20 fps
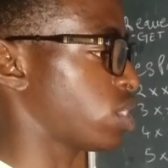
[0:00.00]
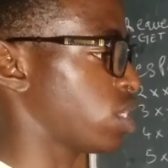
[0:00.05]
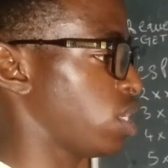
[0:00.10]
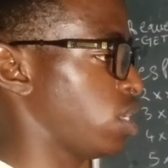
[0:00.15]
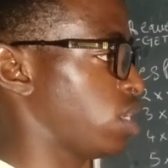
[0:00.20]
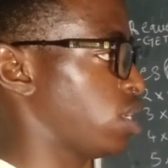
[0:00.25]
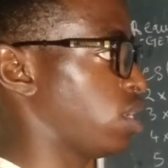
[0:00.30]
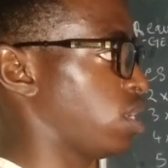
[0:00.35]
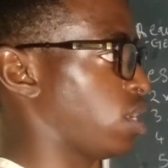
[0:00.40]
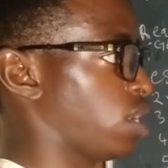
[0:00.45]

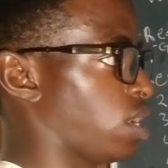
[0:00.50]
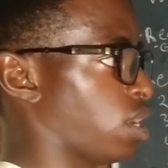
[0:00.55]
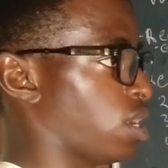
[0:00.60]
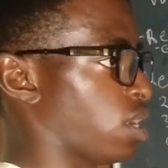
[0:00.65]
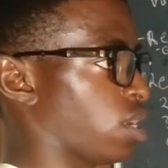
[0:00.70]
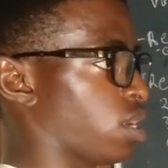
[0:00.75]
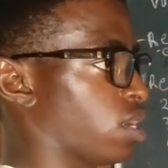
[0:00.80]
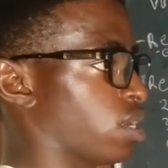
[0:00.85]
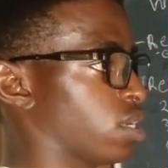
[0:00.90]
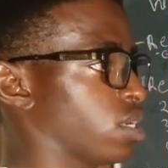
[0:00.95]

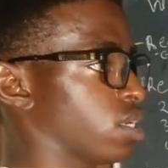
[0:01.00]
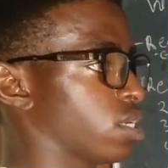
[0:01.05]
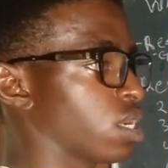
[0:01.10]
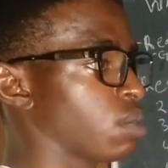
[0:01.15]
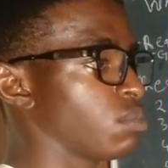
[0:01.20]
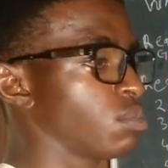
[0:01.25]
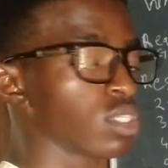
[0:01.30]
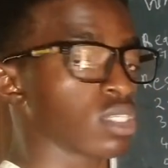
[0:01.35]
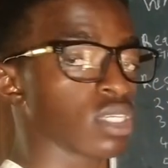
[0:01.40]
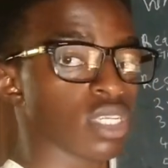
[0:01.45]
a
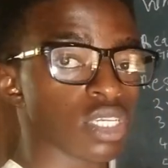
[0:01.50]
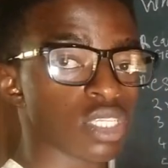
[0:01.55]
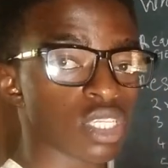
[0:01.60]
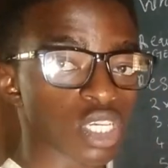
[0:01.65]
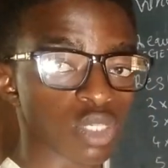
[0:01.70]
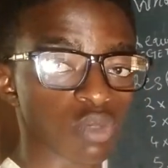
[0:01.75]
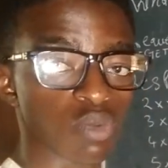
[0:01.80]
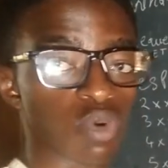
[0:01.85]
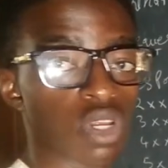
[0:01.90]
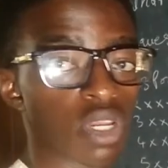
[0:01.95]
chemistry
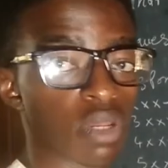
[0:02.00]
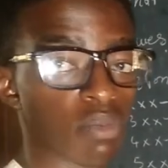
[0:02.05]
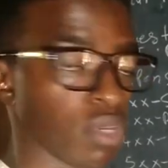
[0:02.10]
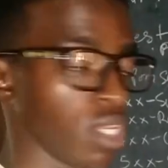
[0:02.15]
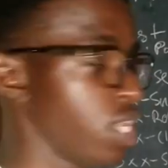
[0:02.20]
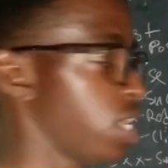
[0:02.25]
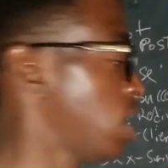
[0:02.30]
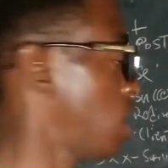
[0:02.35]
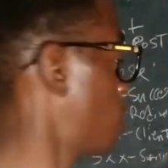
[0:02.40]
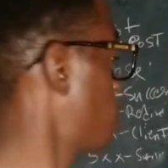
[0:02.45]
textbook in
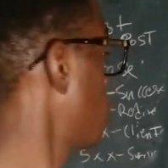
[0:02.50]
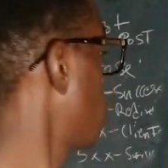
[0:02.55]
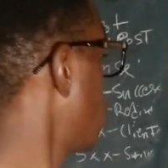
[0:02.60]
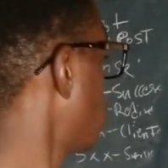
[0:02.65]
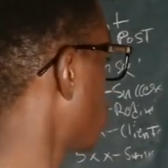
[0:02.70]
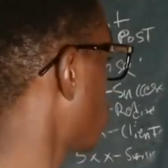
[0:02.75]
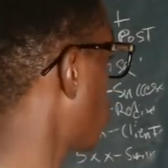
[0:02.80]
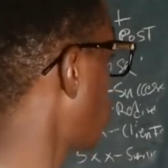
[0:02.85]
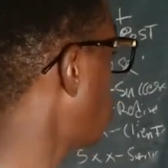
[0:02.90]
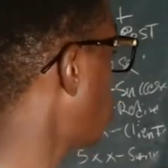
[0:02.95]
PDF.
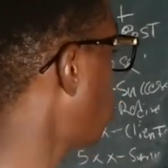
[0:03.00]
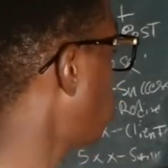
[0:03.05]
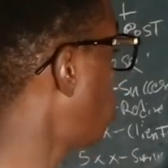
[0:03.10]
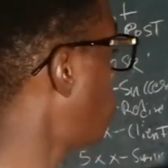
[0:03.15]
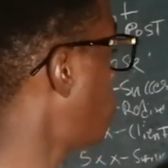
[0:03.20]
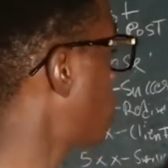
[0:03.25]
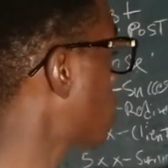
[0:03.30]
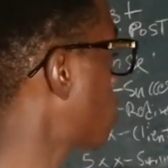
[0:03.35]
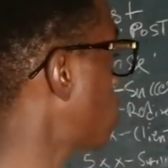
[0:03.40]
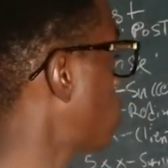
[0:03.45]
So he will
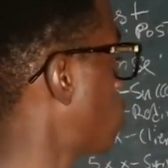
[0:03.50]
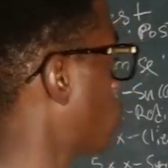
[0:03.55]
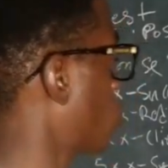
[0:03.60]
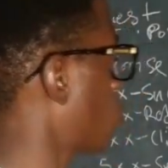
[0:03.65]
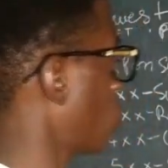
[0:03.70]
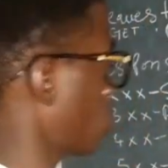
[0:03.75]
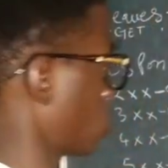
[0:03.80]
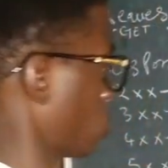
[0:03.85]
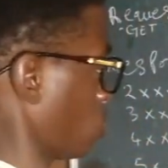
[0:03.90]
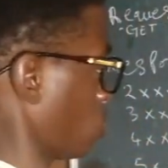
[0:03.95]
make a request